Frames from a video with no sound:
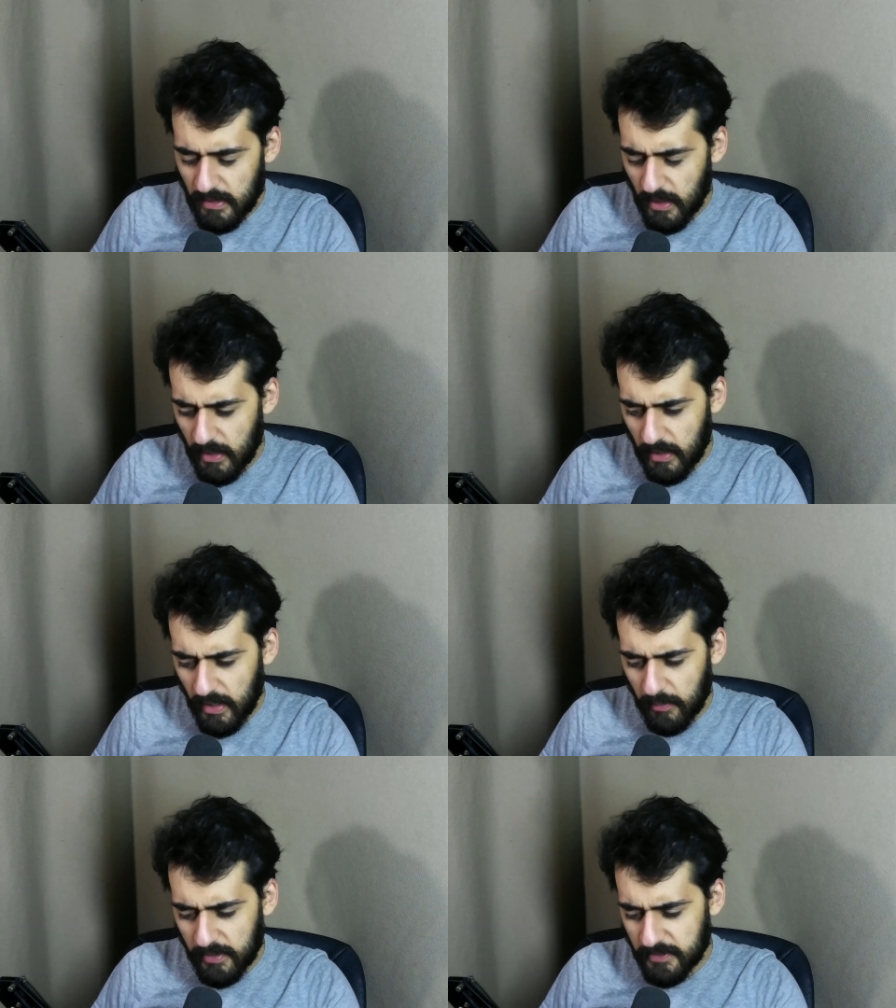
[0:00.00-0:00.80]
uh,
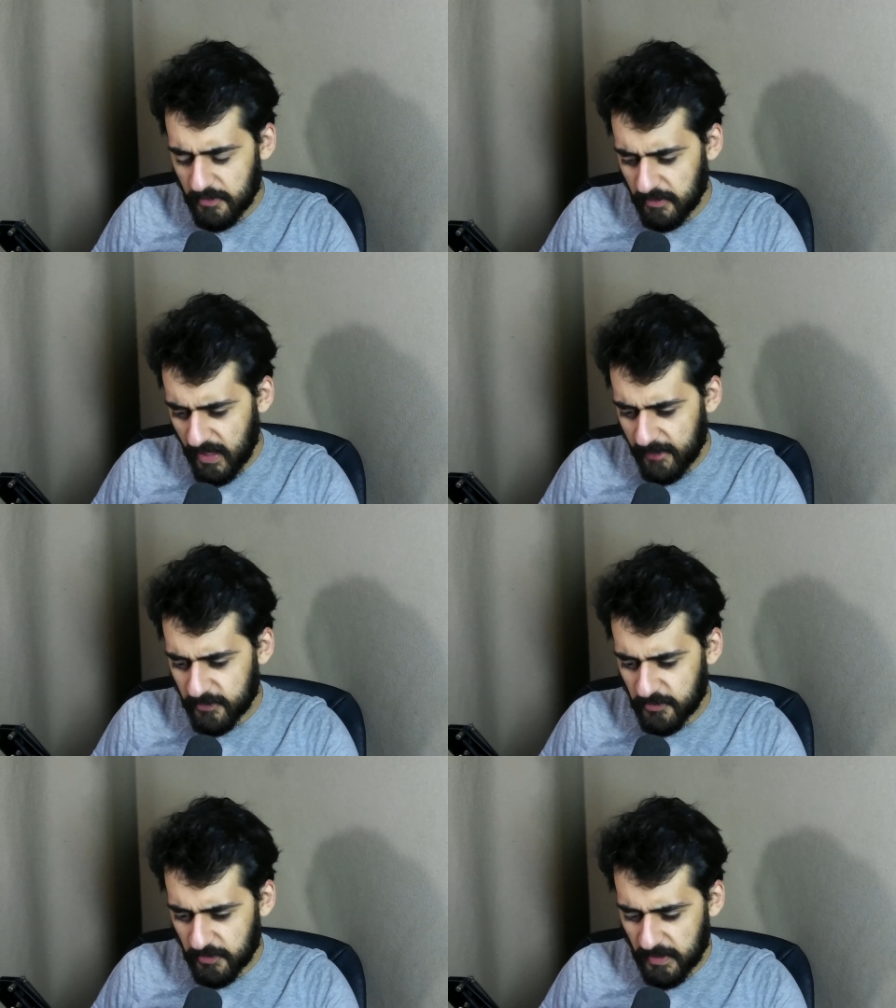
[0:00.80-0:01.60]
I want to do live
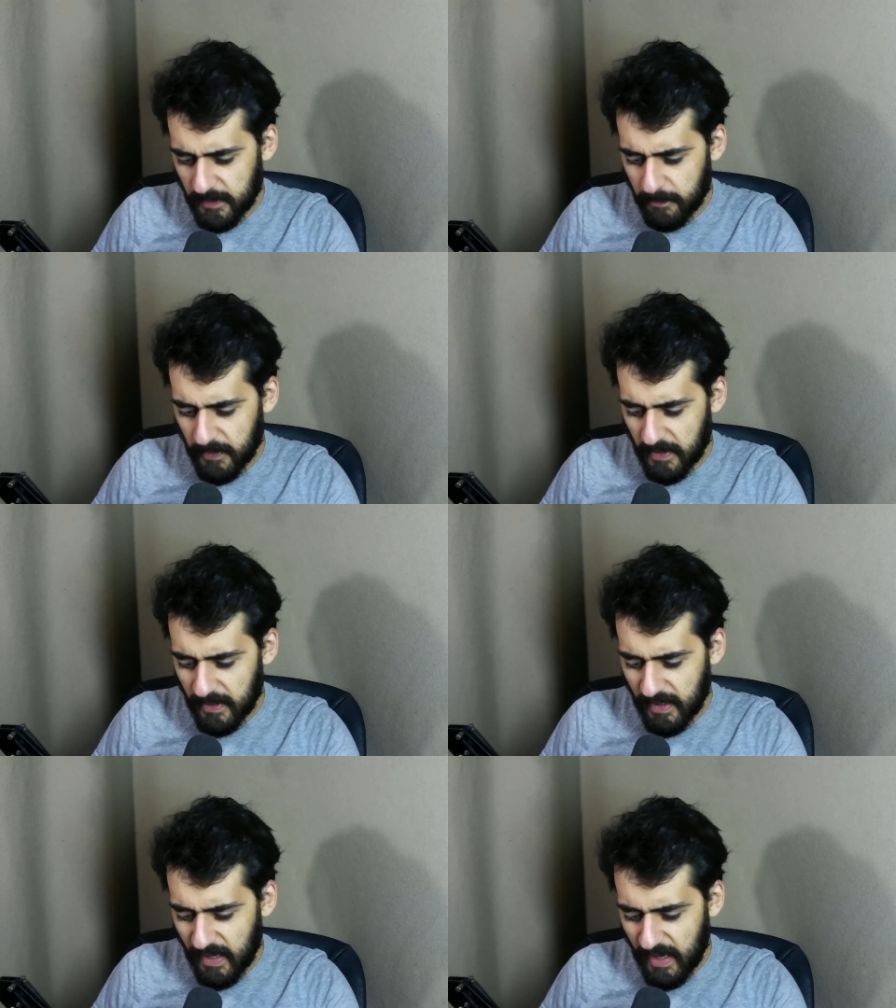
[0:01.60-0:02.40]
stream, but
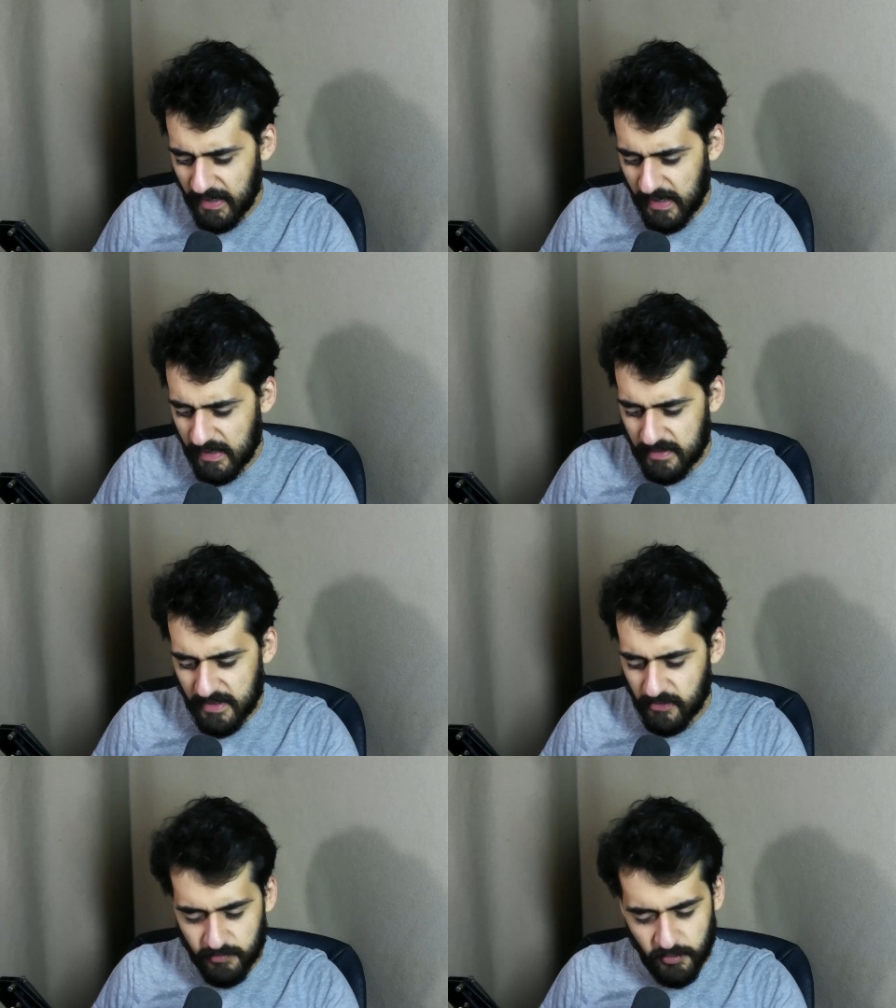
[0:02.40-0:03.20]
I
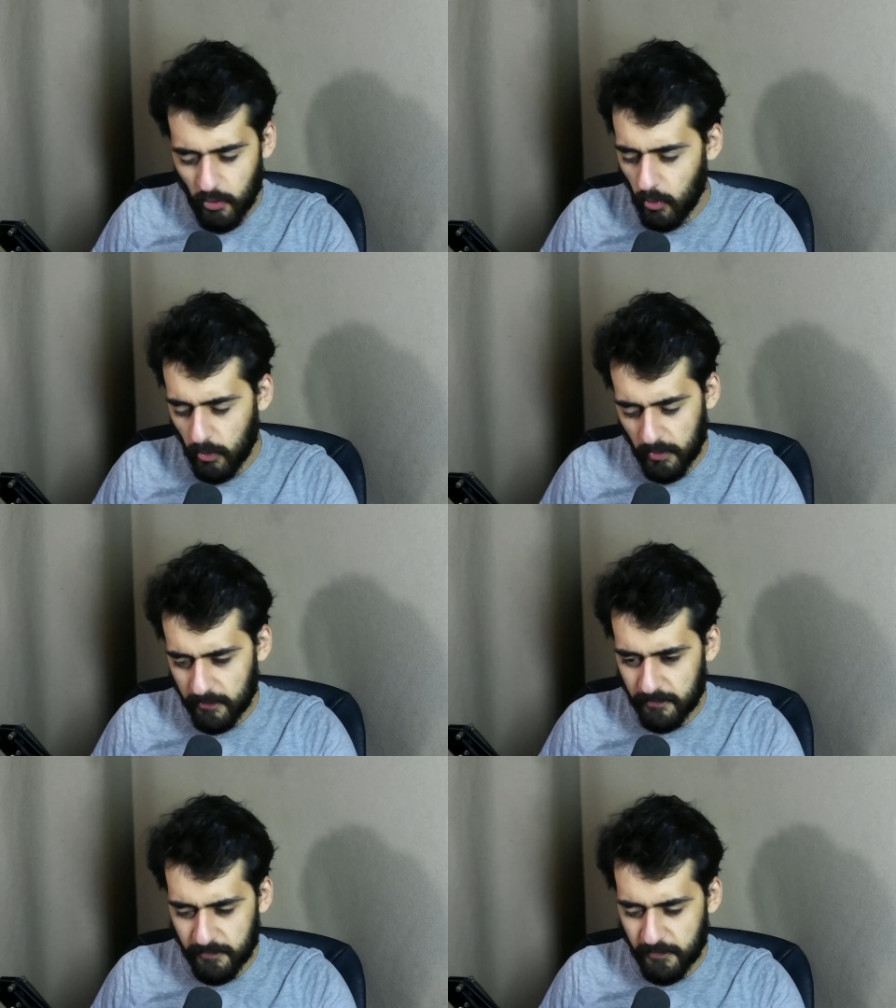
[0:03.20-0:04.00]
need to
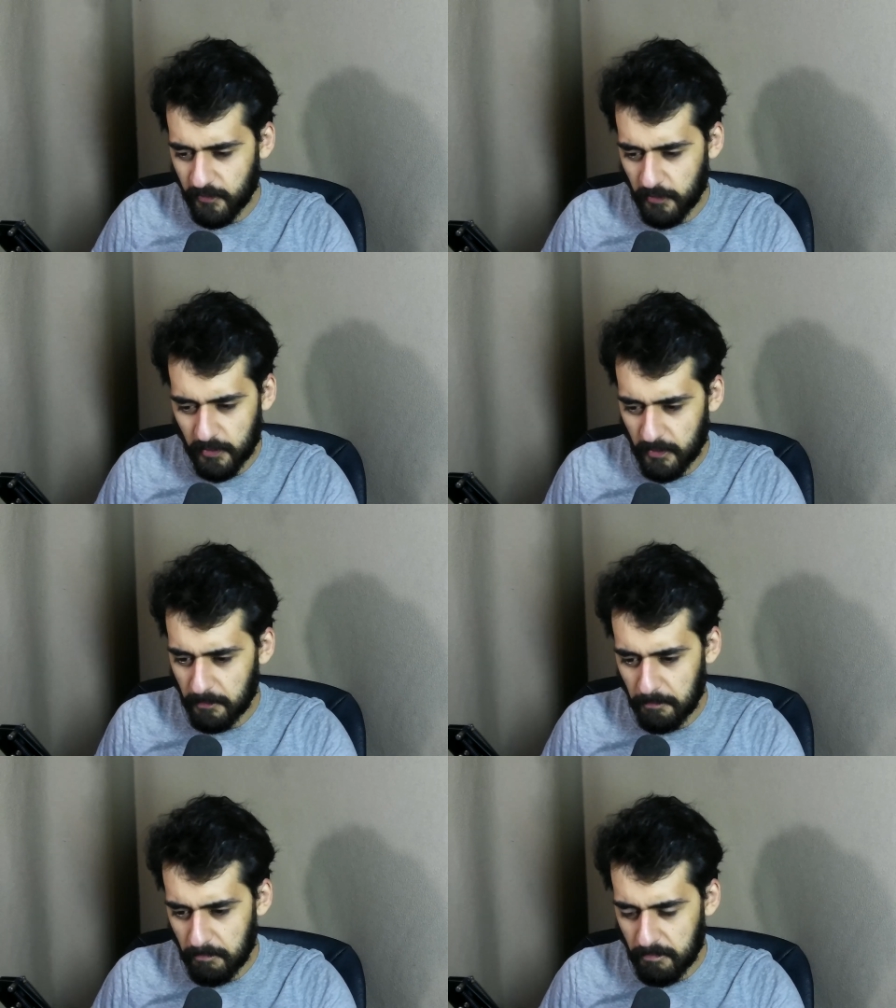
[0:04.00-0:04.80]
record for
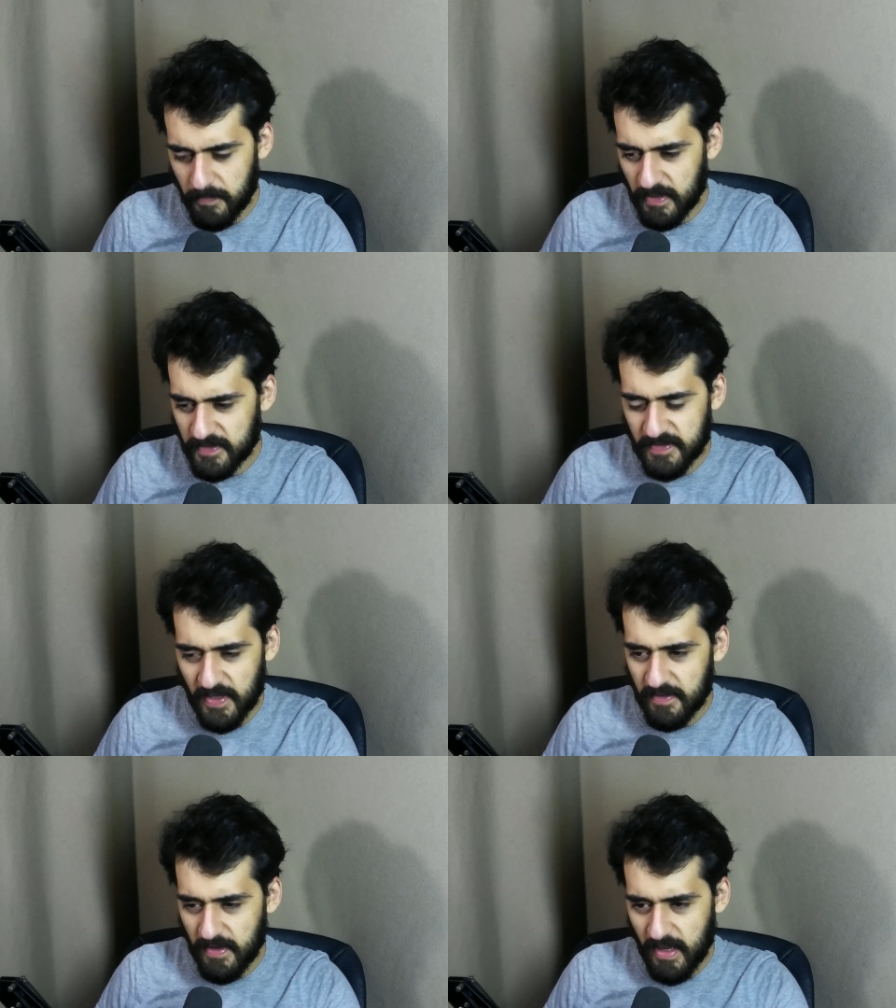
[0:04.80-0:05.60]
a
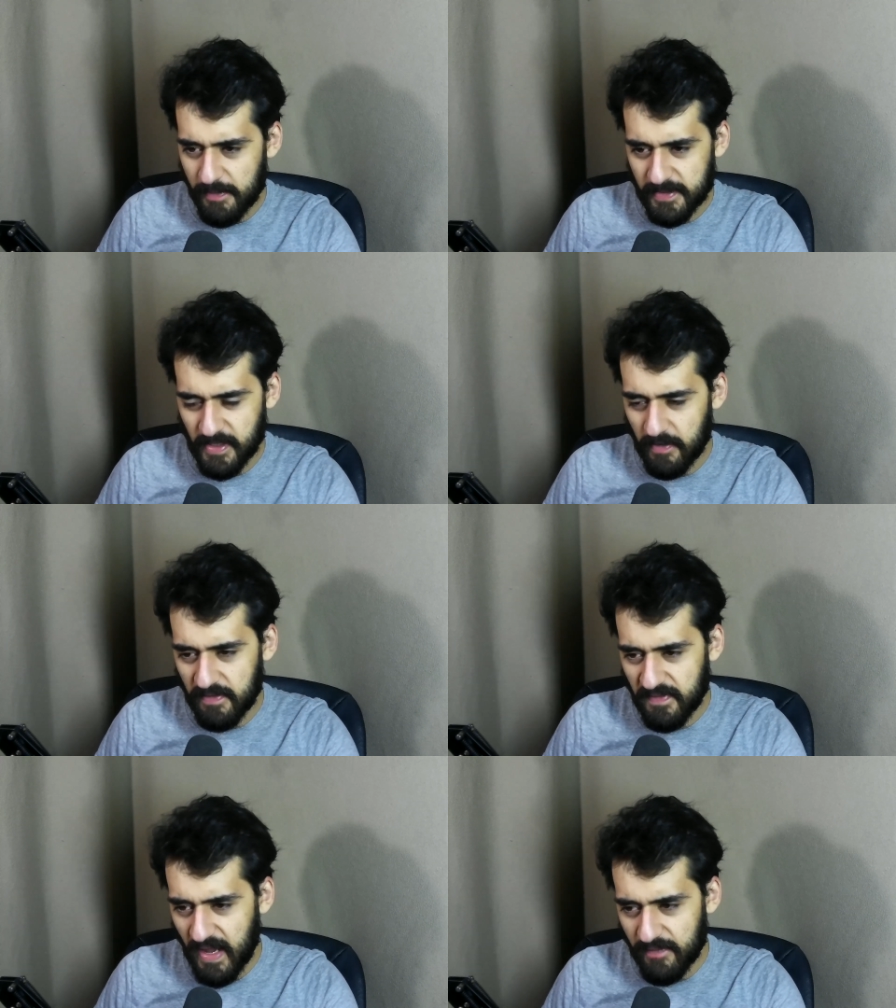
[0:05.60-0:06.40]
Sunday because I don't
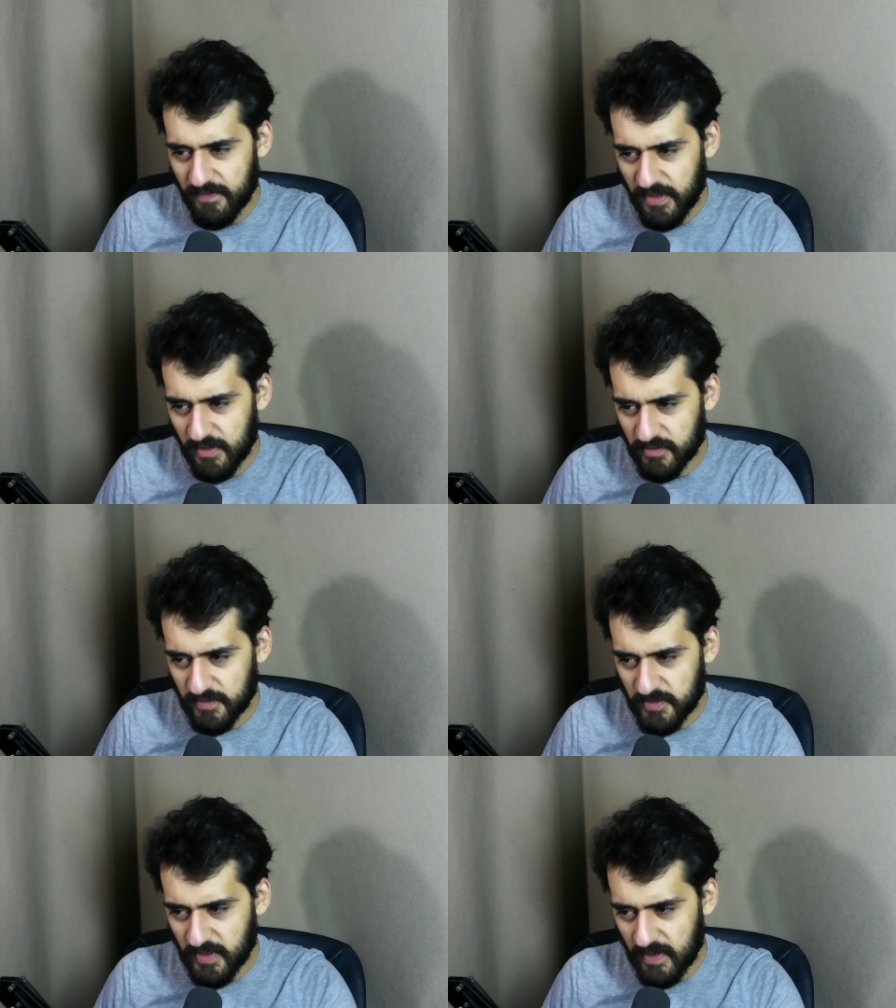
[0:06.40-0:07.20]
even have videos
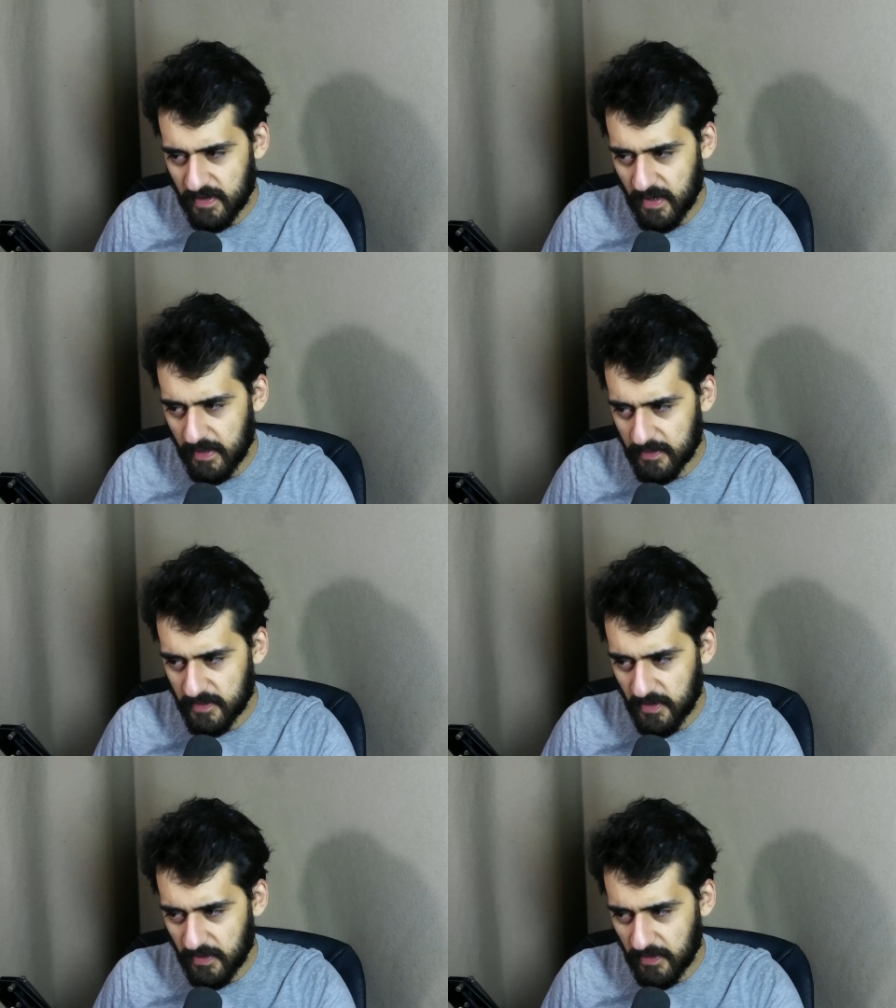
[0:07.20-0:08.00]
for Sunday.
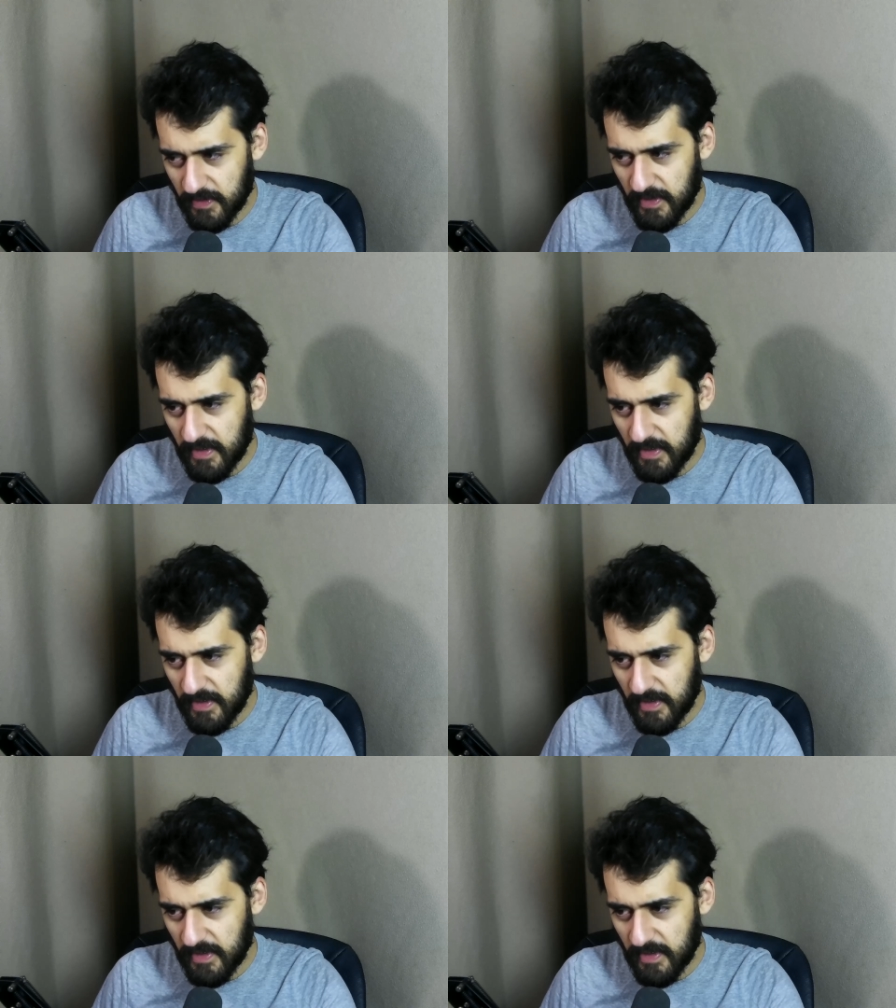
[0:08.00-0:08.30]
So